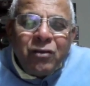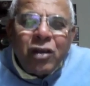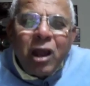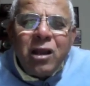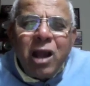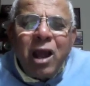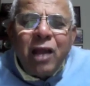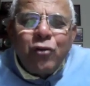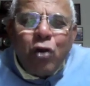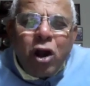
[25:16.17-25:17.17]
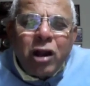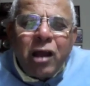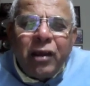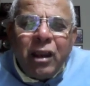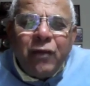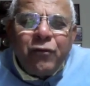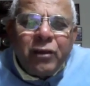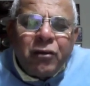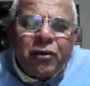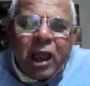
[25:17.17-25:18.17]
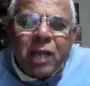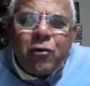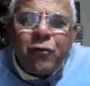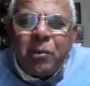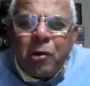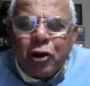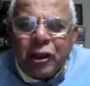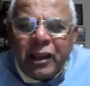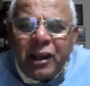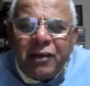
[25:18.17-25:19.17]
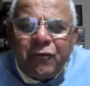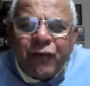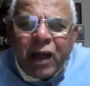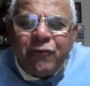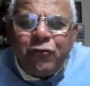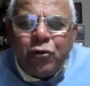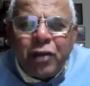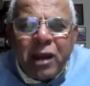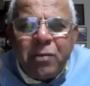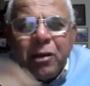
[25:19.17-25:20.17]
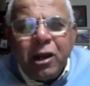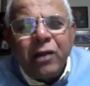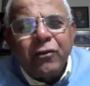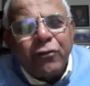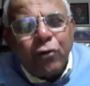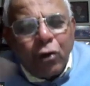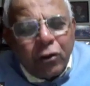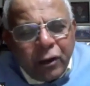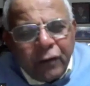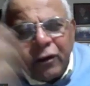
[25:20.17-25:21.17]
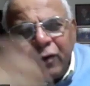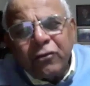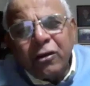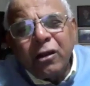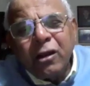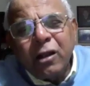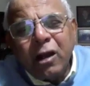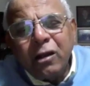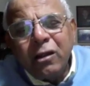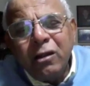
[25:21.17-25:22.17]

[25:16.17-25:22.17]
China has got a revisit time of about, I think, 5 to 10 minutes on this Eastern Ladakh.